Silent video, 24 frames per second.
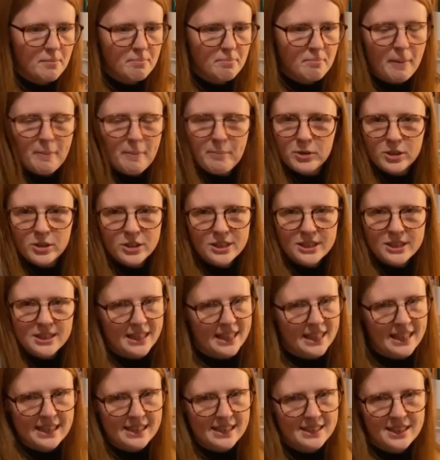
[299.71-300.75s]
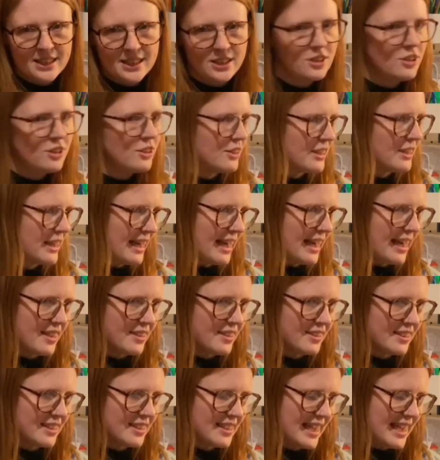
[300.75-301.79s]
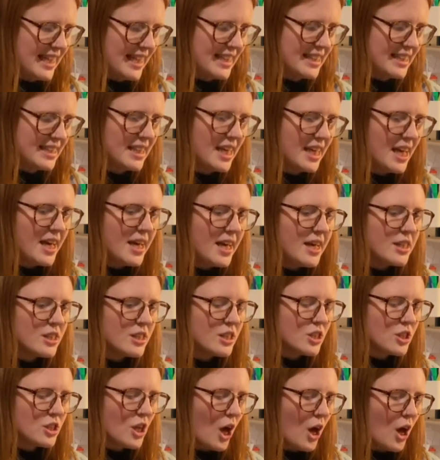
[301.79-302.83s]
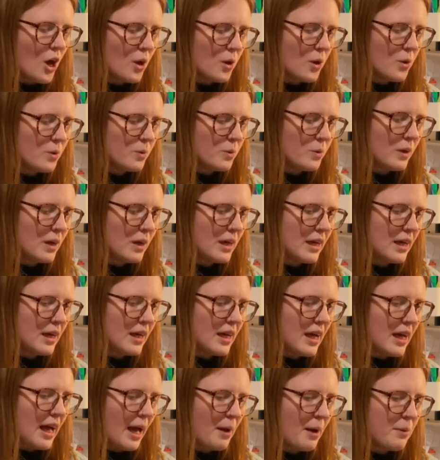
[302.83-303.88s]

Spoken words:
My bust is and nothing else is, so I